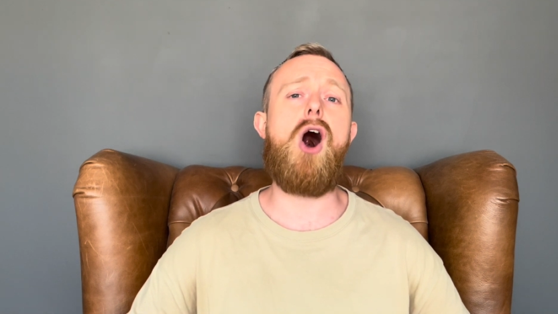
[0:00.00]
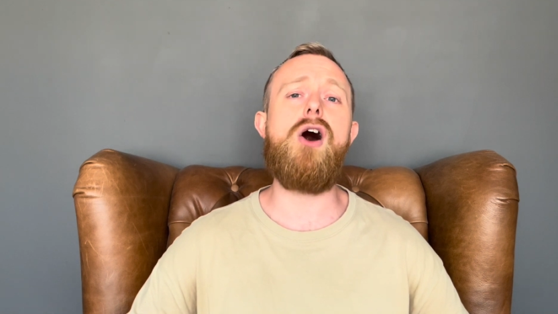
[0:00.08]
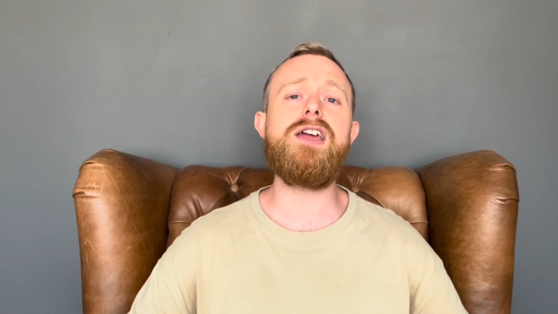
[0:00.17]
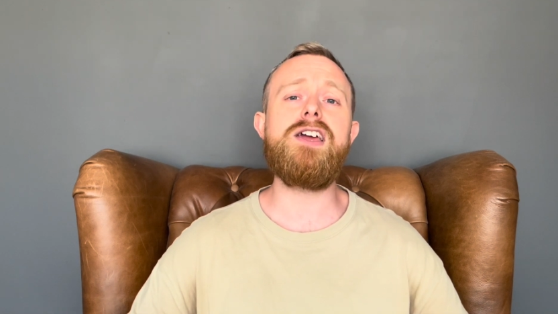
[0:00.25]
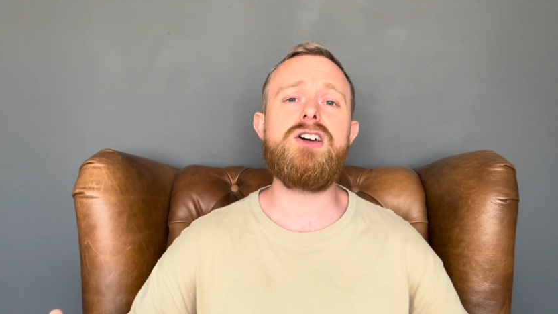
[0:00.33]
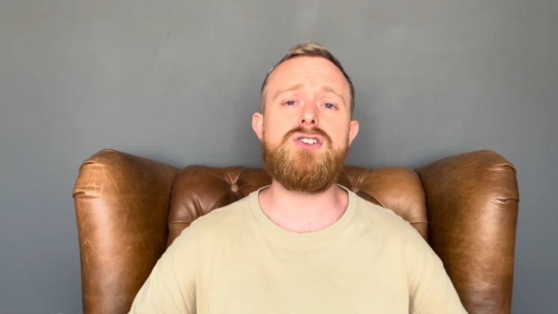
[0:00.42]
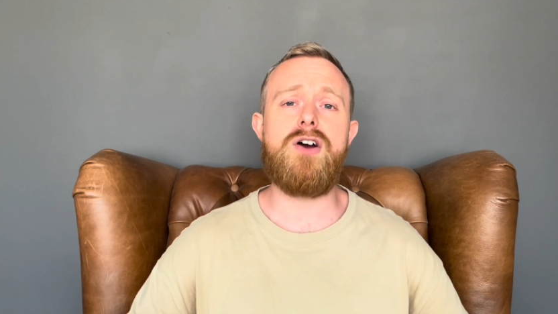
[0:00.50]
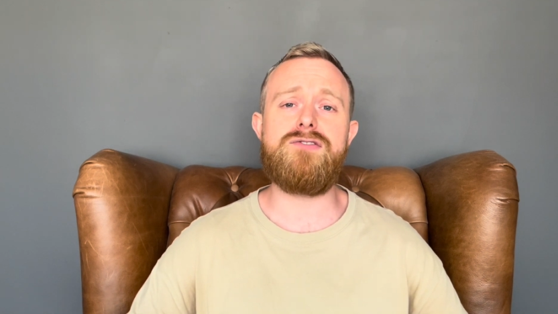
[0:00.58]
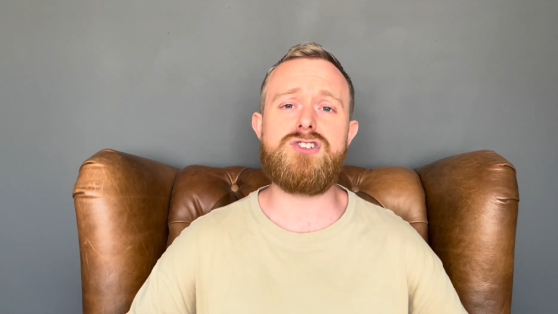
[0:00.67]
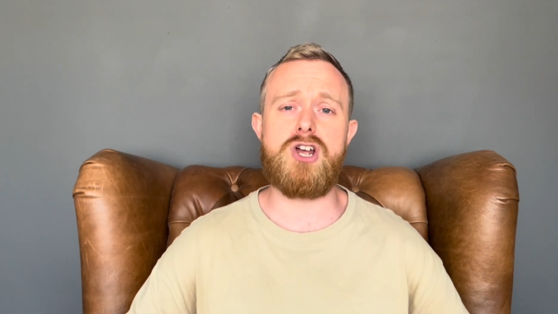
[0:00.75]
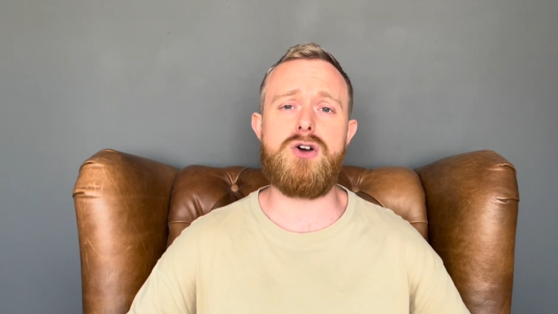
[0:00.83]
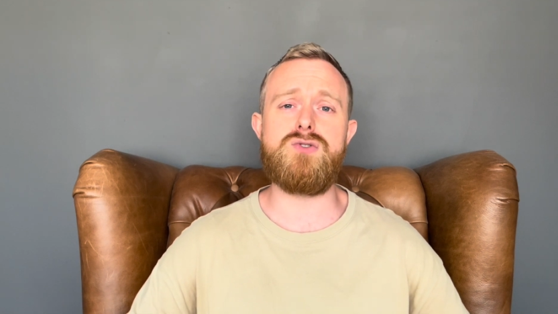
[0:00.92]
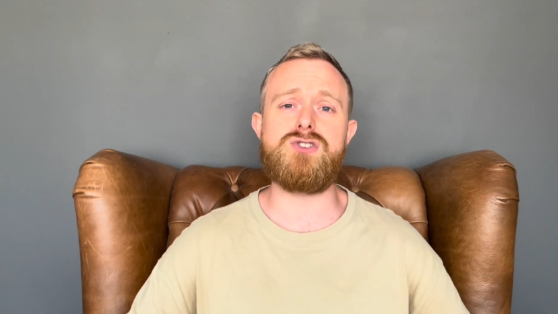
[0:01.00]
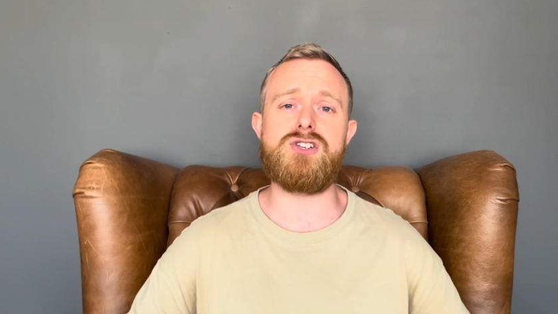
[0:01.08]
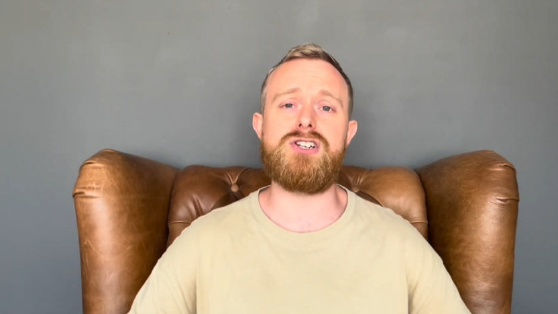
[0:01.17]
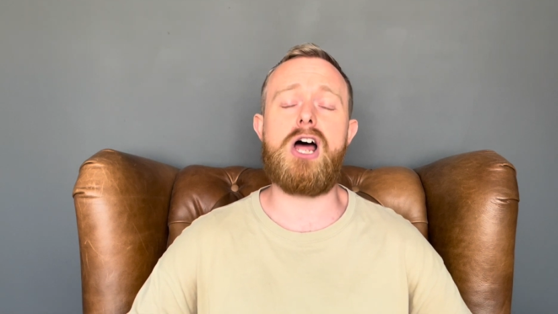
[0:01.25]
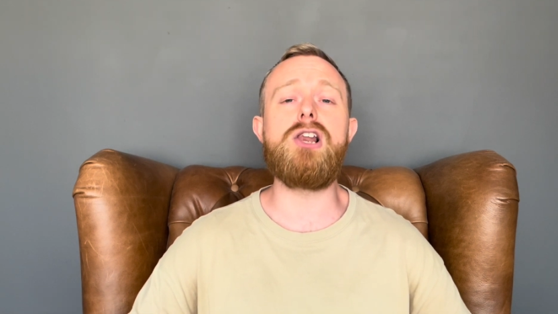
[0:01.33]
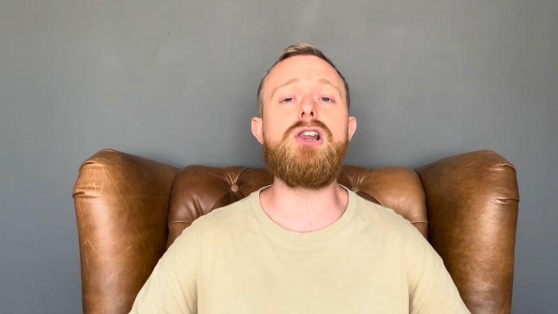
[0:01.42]
I have
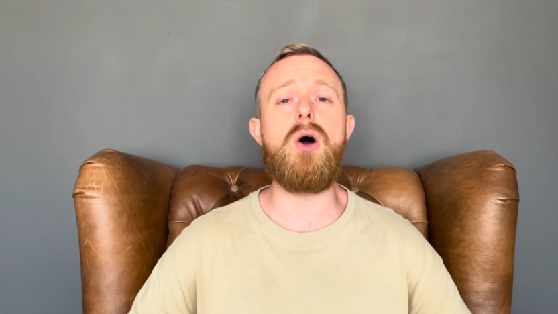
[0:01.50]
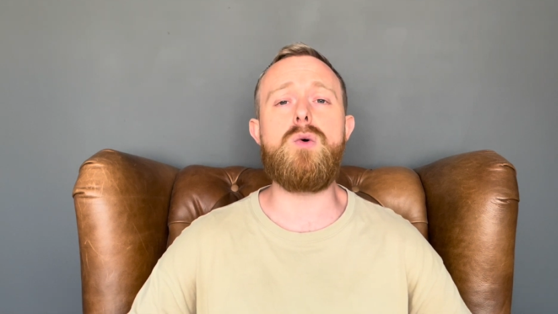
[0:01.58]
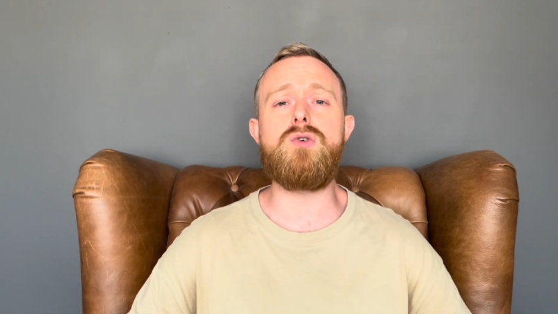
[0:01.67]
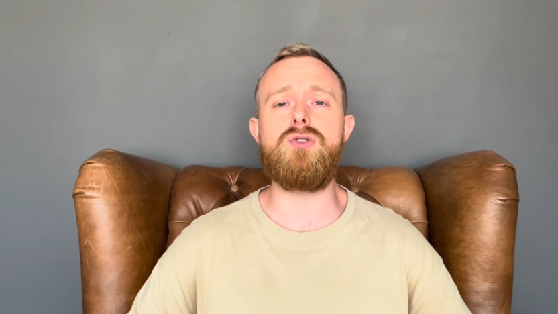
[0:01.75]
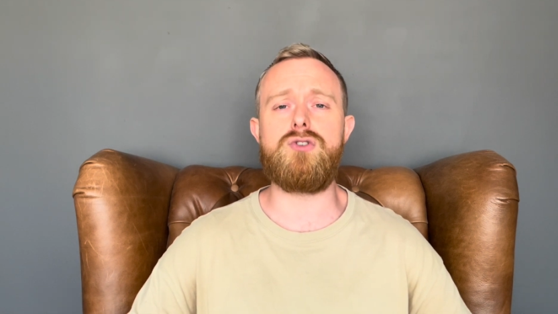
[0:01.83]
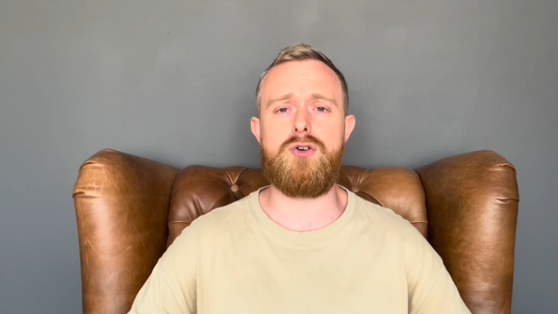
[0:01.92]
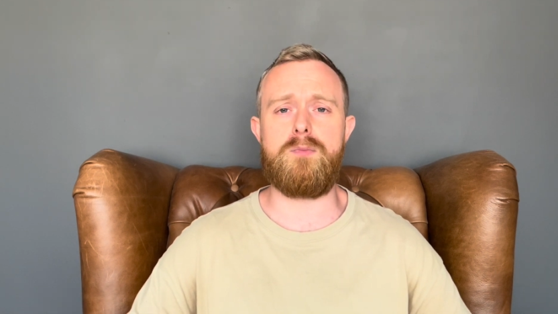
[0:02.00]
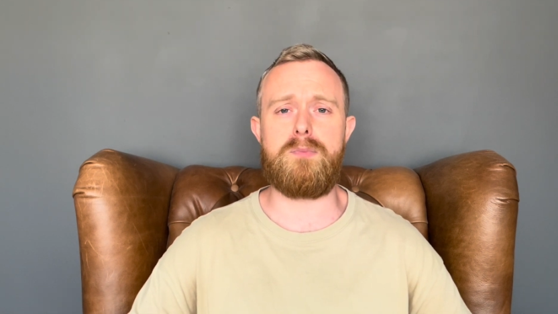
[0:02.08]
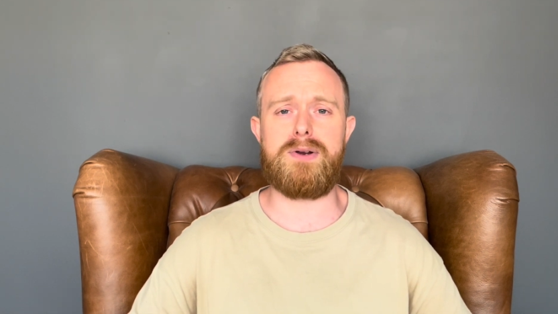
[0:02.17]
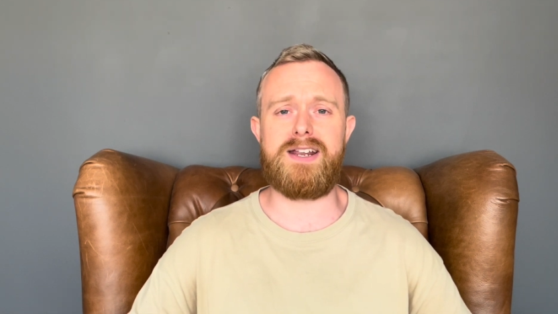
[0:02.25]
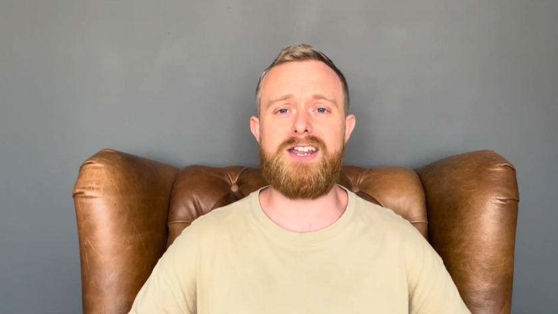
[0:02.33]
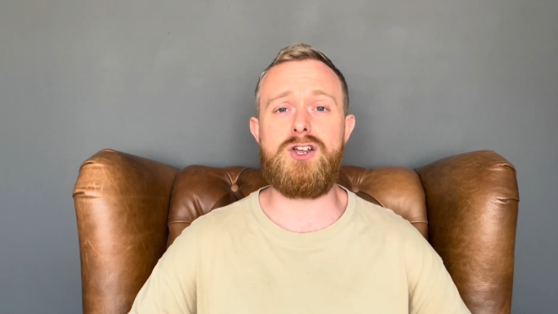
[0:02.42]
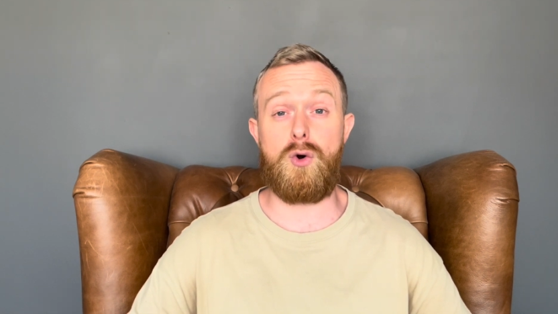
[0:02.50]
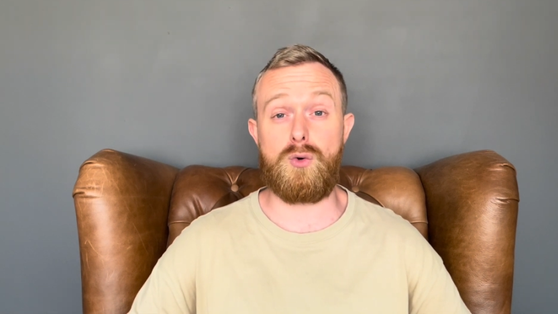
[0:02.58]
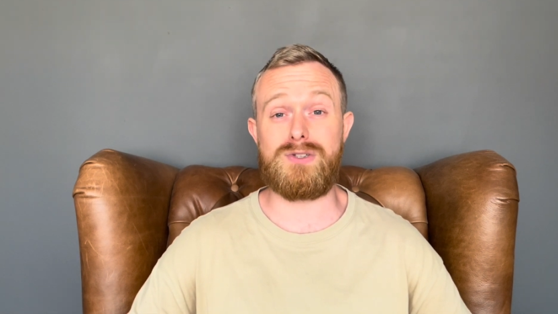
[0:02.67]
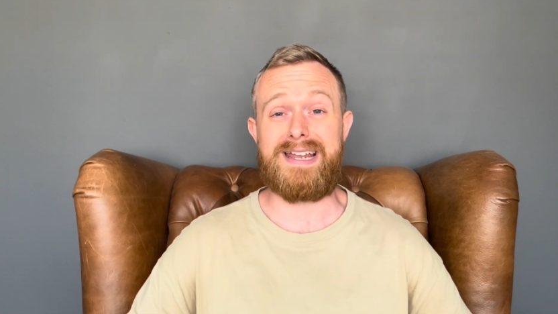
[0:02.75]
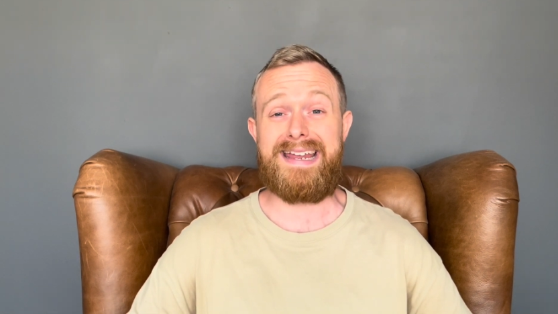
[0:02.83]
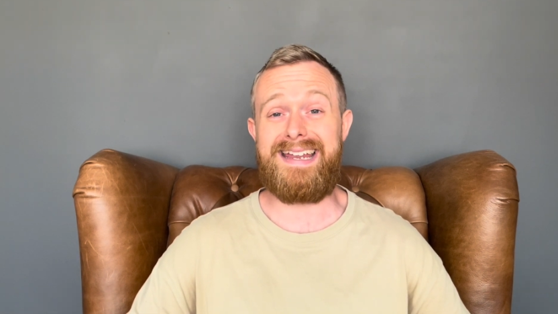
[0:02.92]
chosen a local company
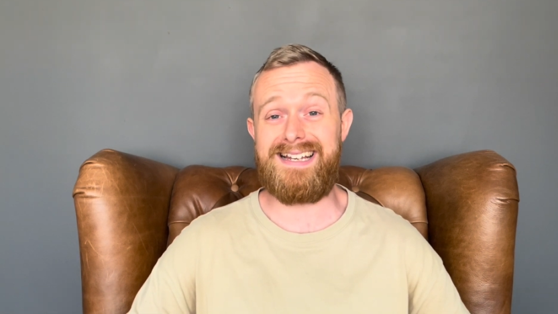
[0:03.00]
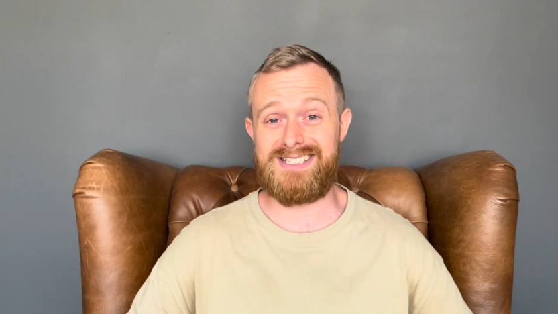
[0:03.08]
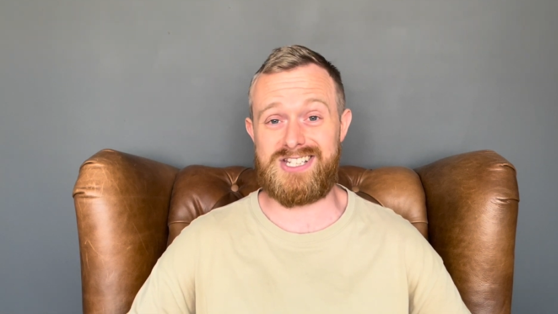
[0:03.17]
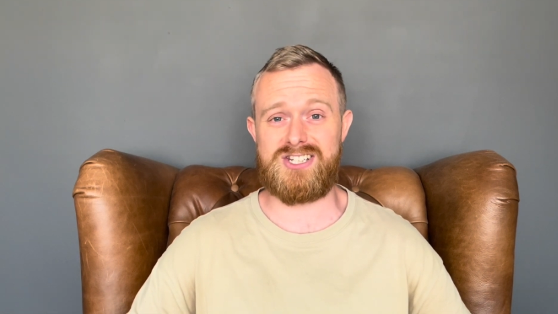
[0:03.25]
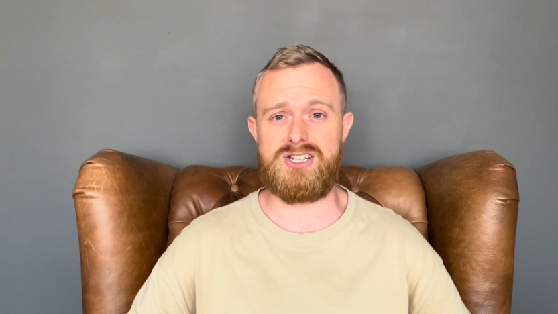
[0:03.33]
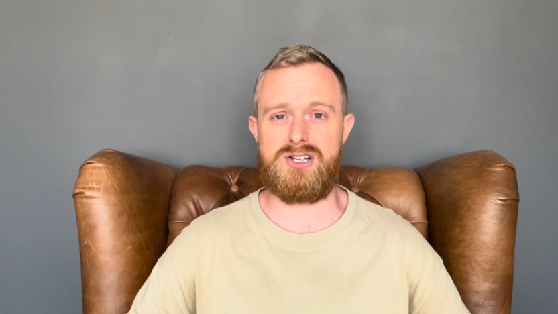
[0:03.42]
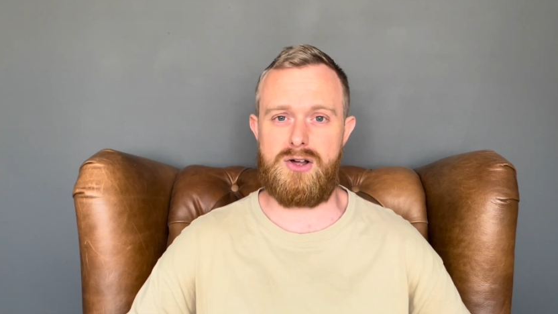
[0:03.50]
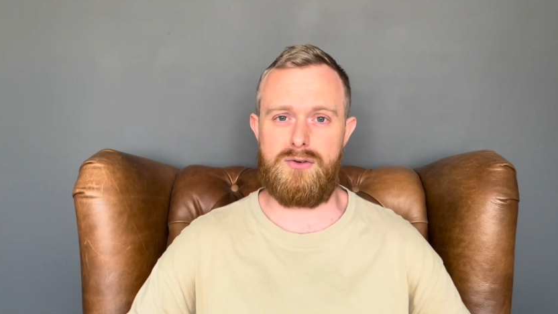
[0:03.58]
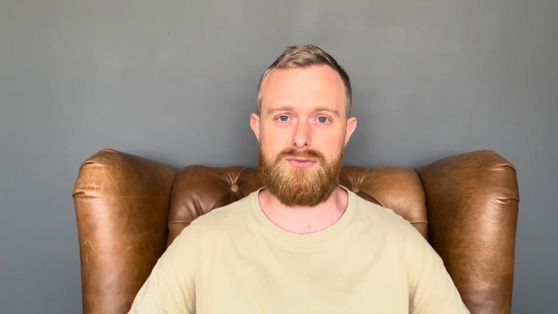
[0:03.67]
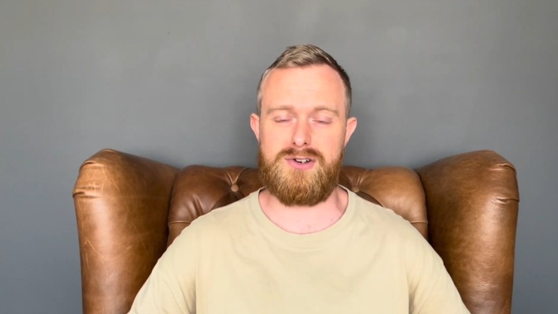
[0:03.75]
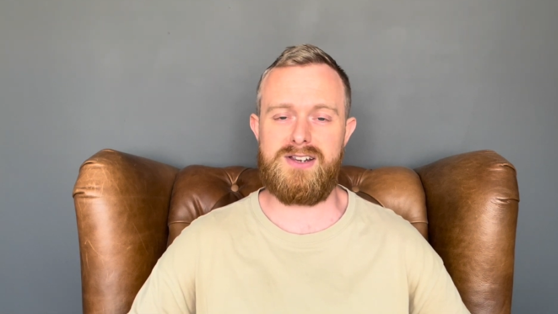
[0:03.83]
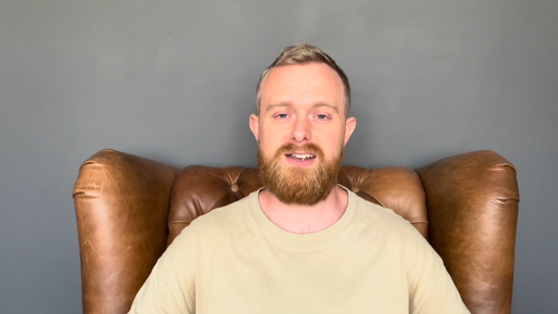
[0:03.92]
called InstaLoft